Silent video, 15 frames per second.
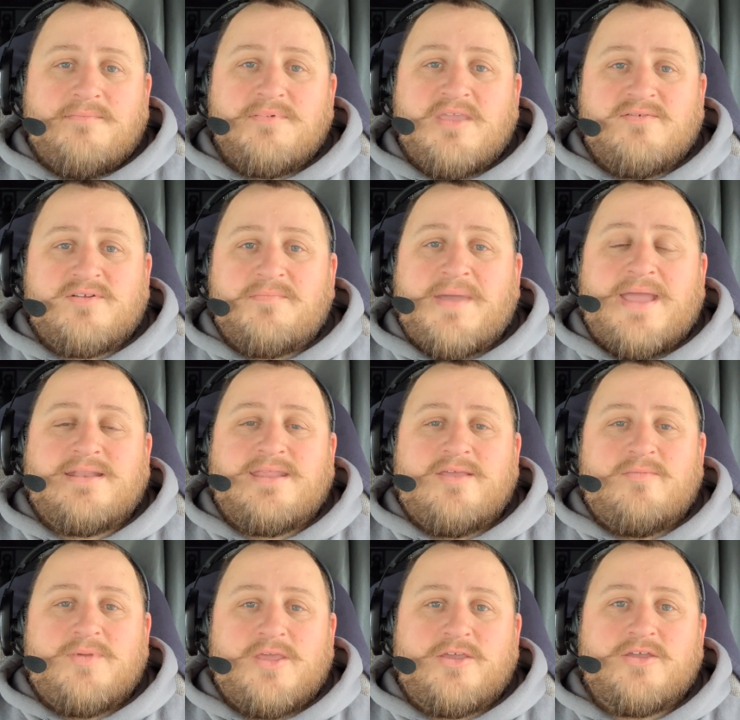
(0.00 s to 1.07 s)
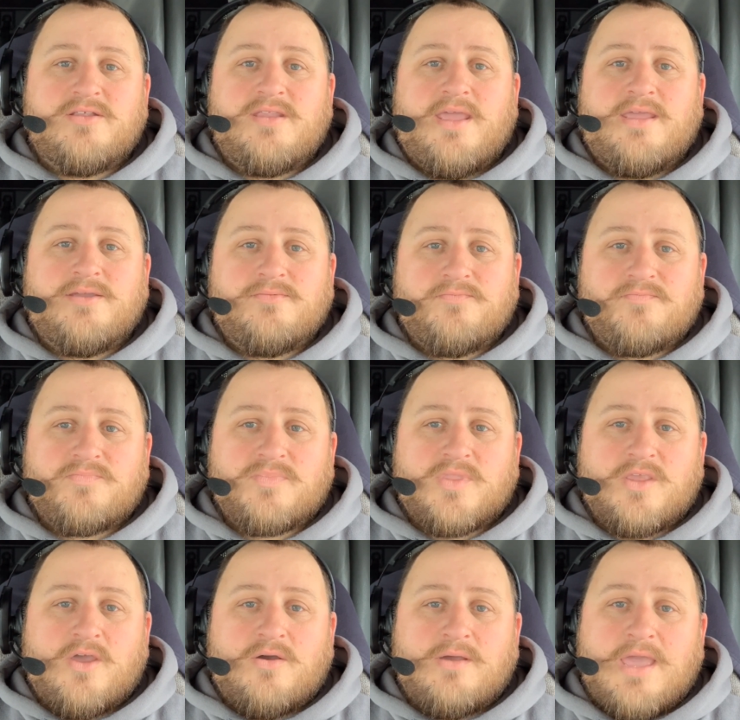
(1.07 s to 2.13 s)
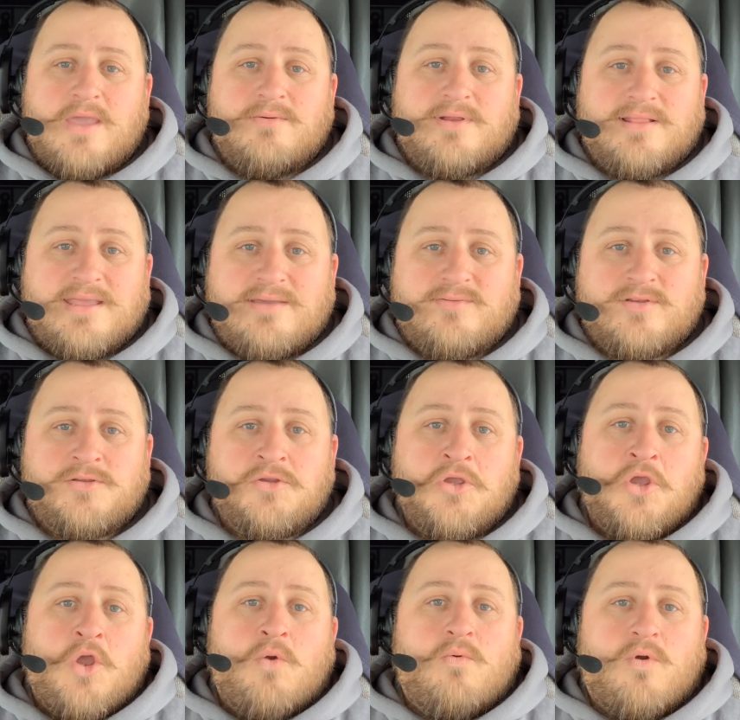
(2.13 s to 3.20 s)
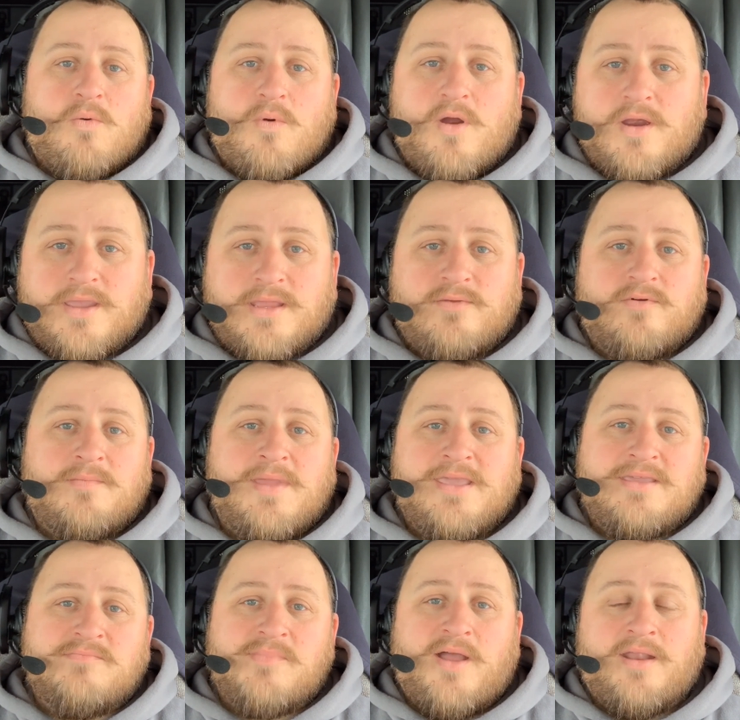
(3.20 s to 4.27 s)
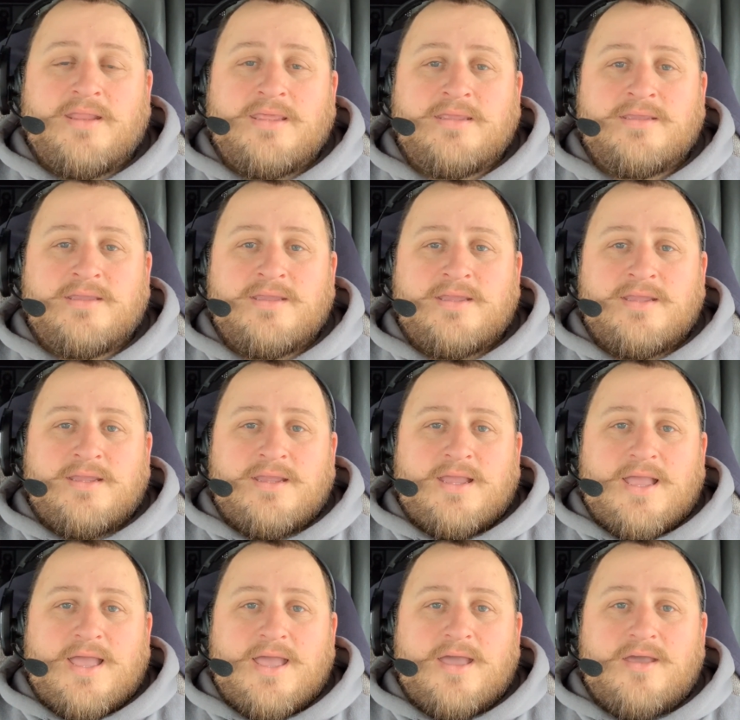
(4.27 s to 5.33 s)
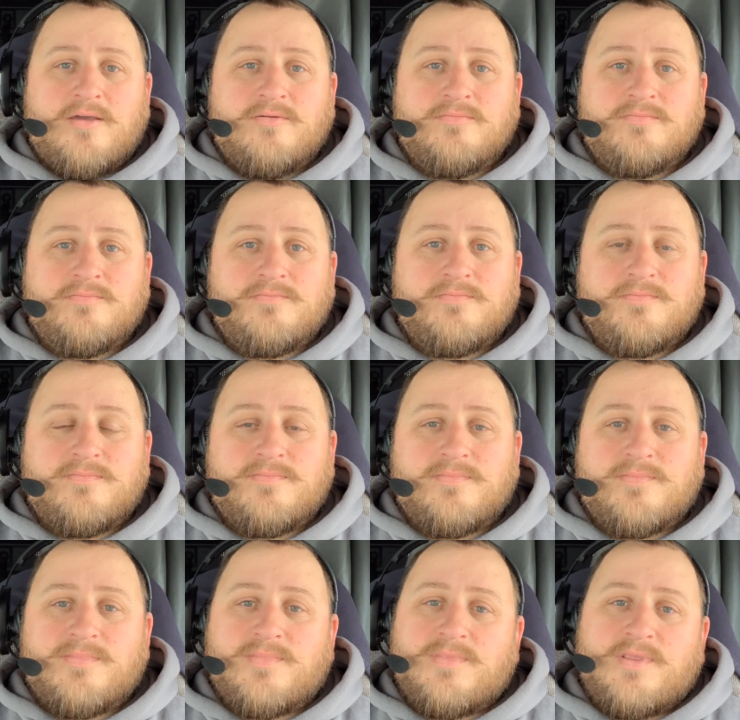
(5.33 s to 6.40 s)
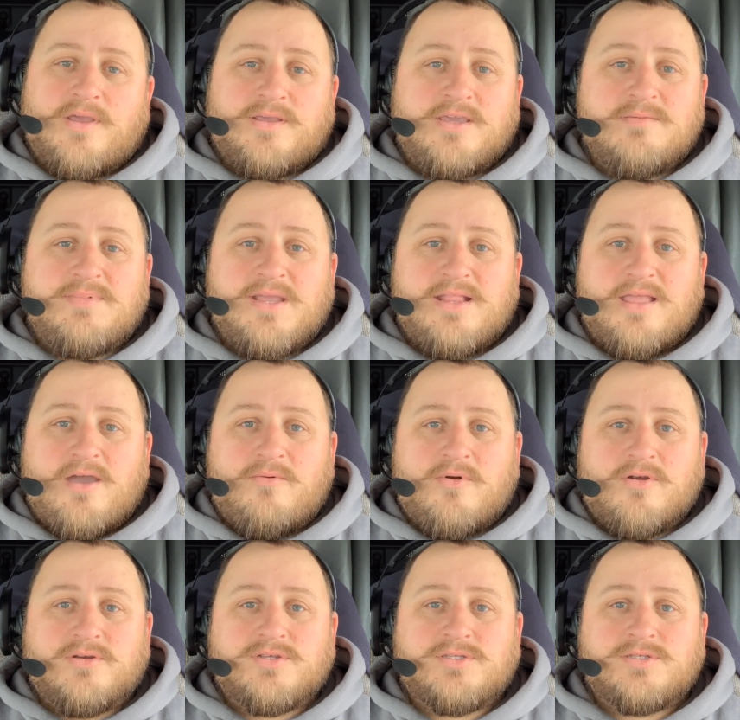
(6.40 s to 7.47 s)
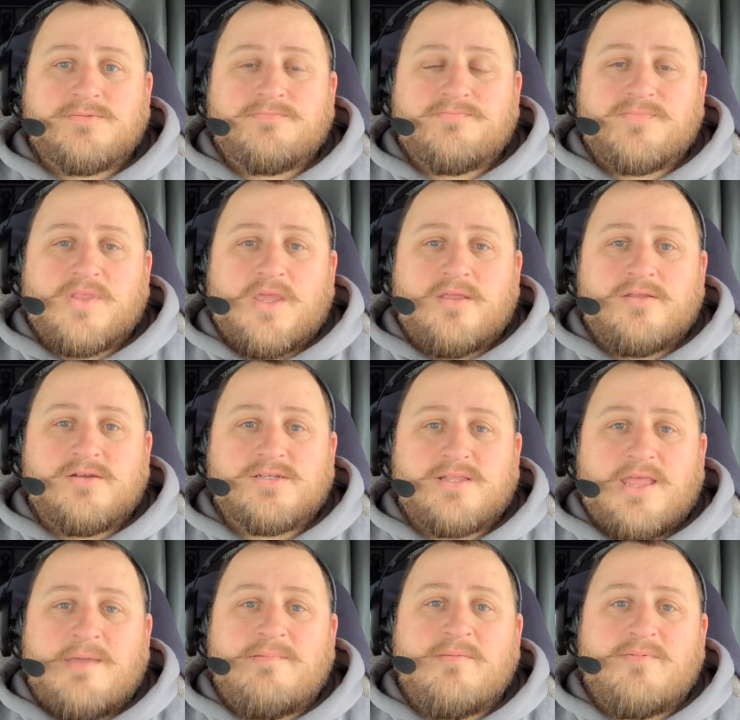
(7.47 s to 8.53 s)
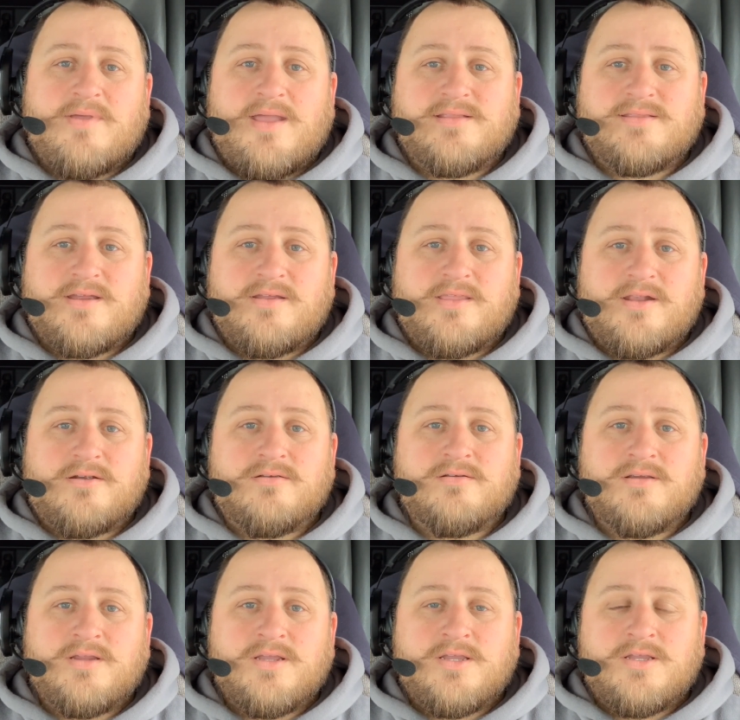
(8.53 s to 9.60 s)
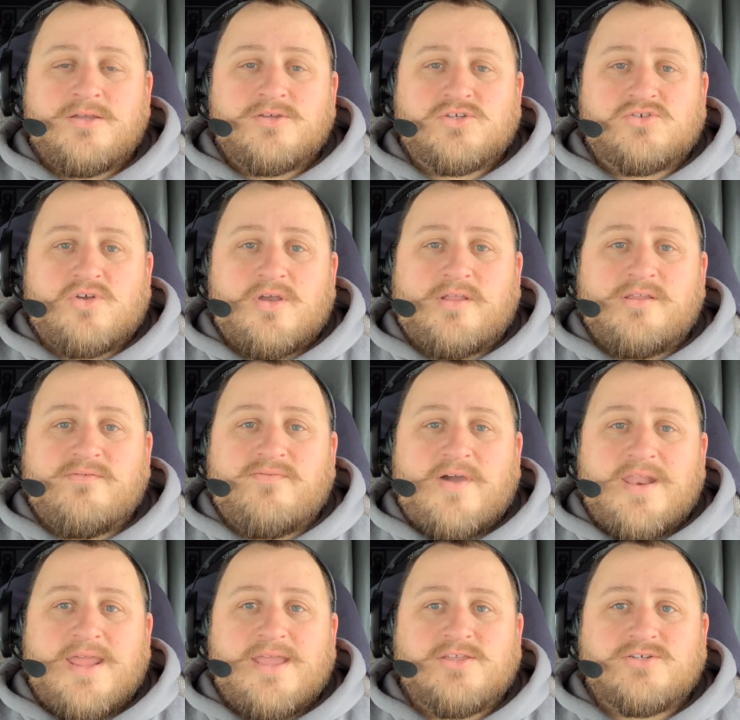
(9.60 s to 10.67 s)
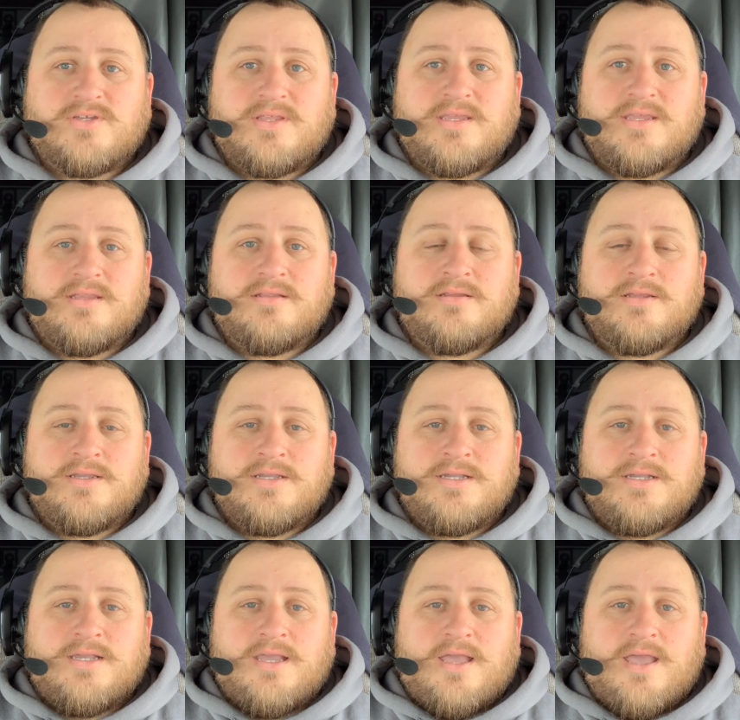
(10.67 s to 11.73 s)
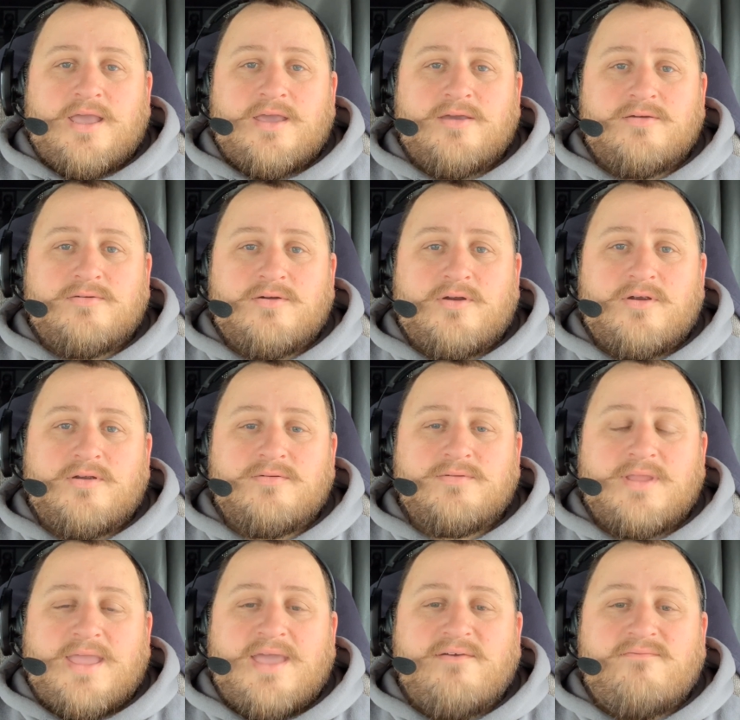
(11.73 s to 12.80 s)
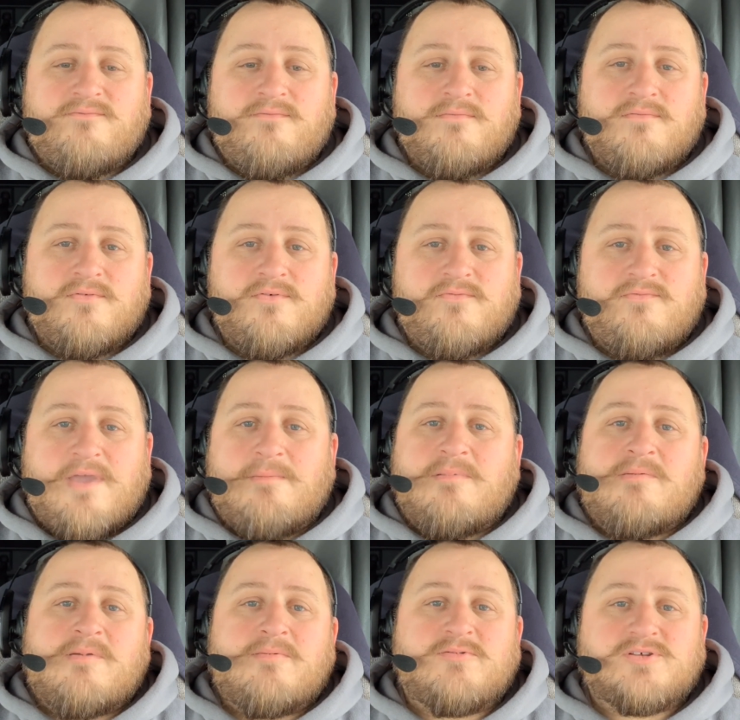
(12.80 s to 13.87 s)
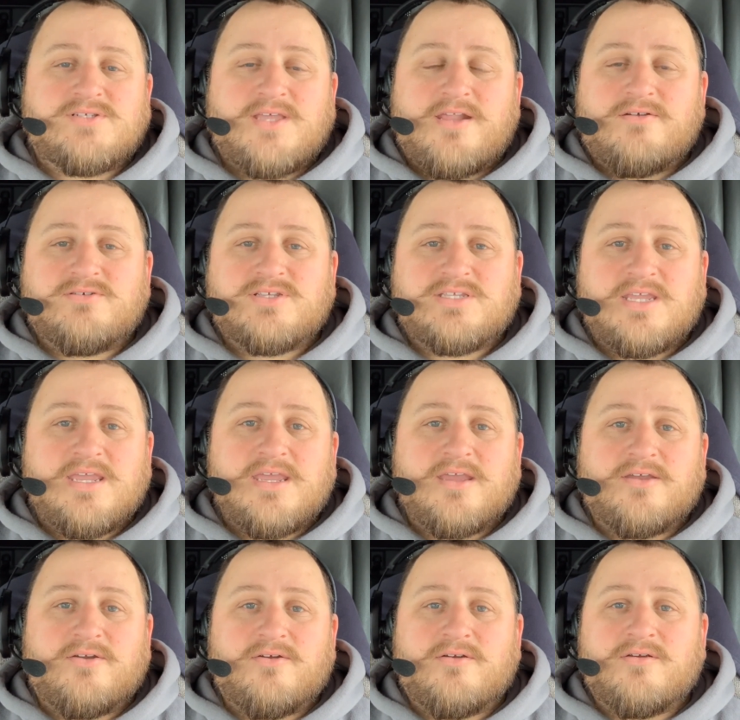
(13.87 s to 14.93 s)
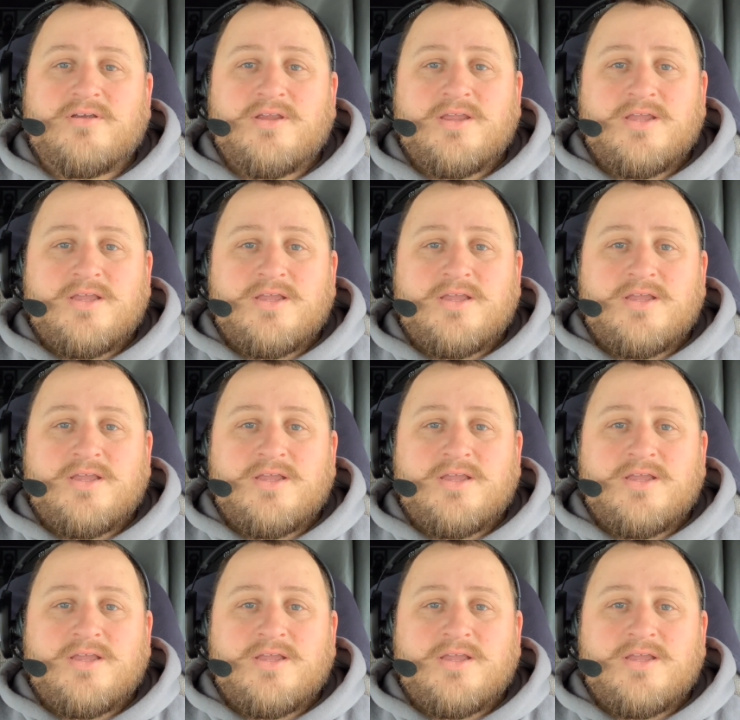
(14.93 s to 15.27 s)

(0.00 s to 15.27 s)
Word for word: even a bad day will be a good day. You know, hey, we're living, we're working, we're making money. You know, it could be a lot worse. You know, there's a lot of people out there that are struggling financially and or have family members that are sick, or